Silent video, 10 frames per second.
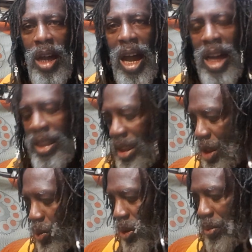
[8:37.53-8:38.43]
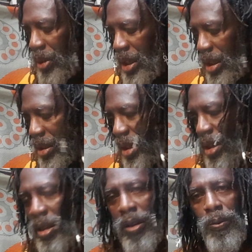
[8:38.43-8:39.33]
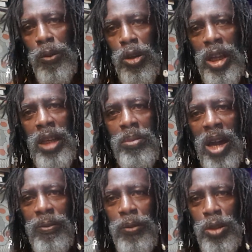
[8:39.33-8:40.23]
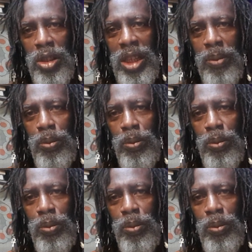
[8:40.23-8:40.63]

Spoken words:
artists will be following my footsteps